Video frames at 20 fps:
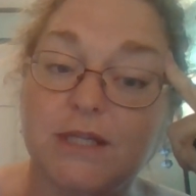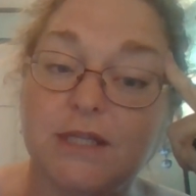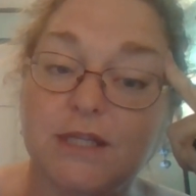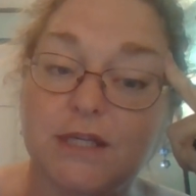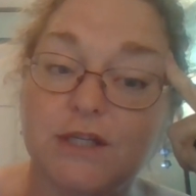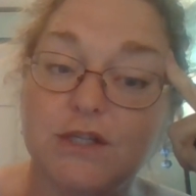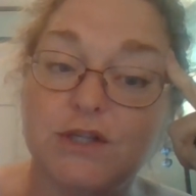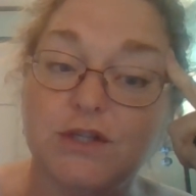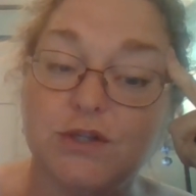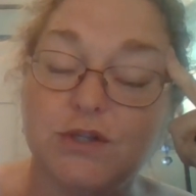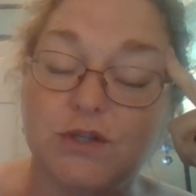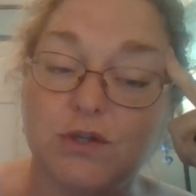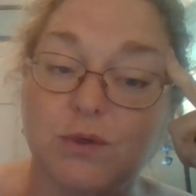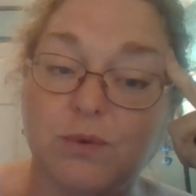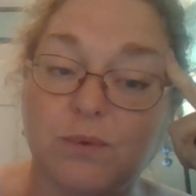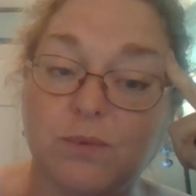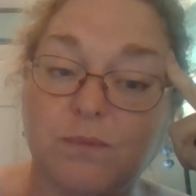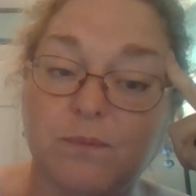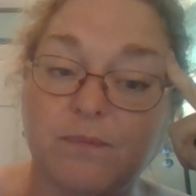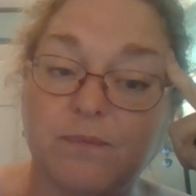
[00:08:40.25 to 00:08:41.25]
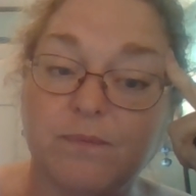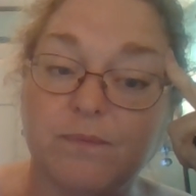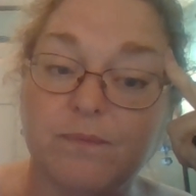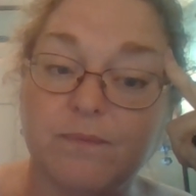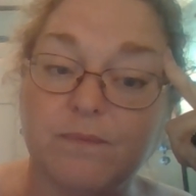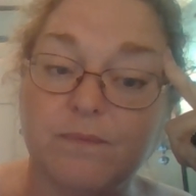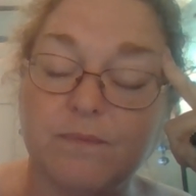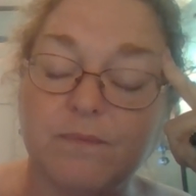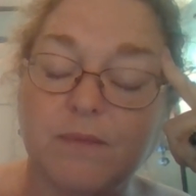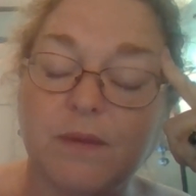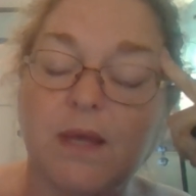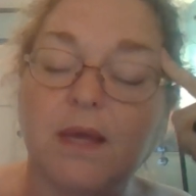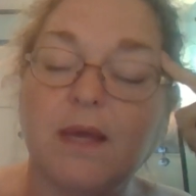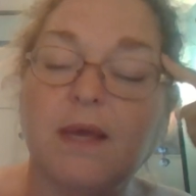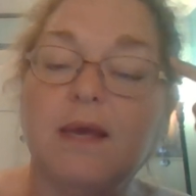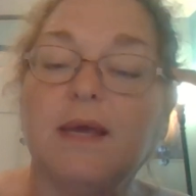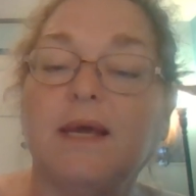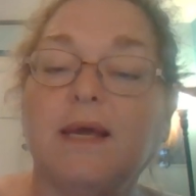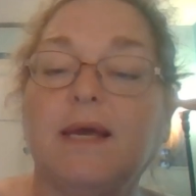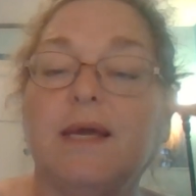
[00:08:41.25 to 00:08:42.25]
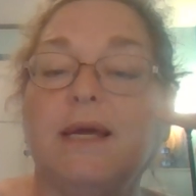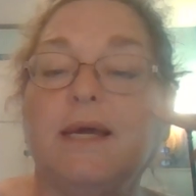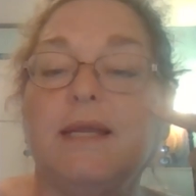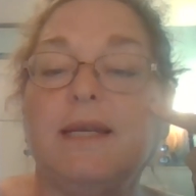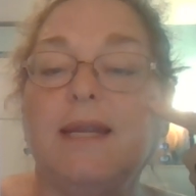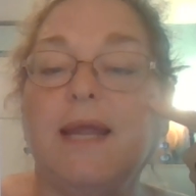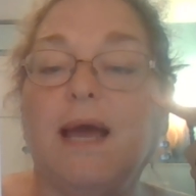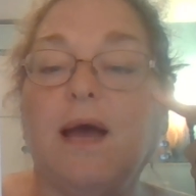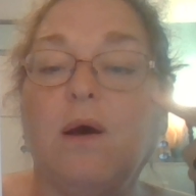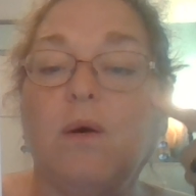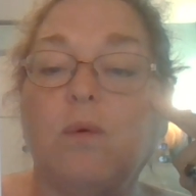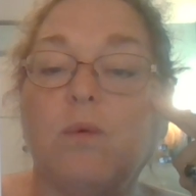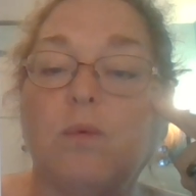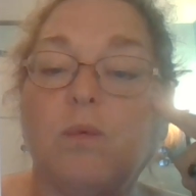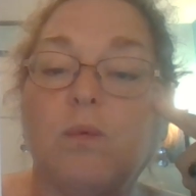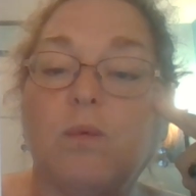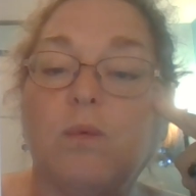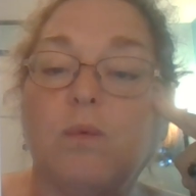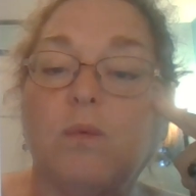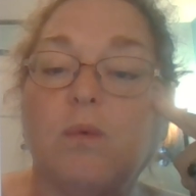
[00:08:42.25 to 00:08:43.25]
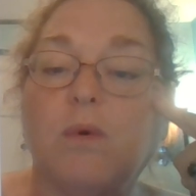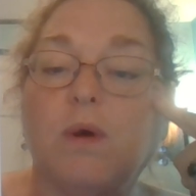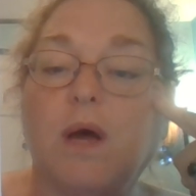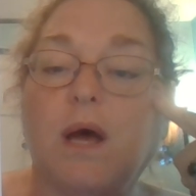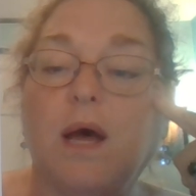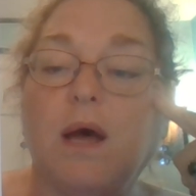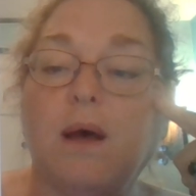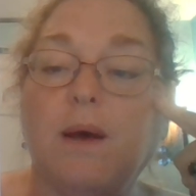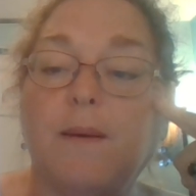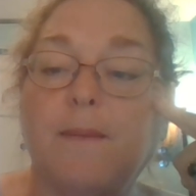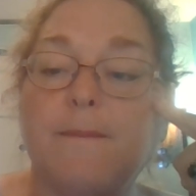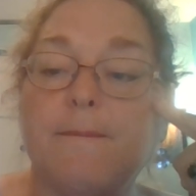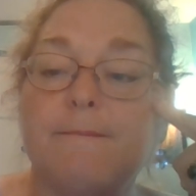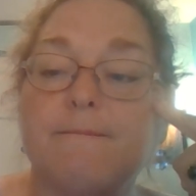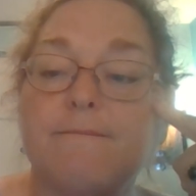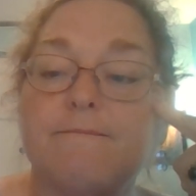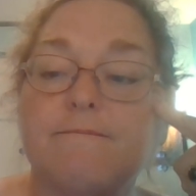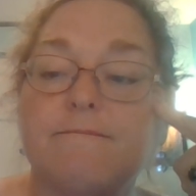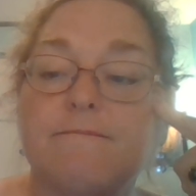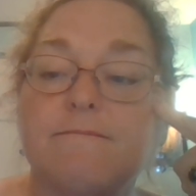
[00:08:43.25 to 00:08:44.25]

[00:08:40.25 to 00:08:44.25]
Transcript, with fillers: thing to do. Now, um,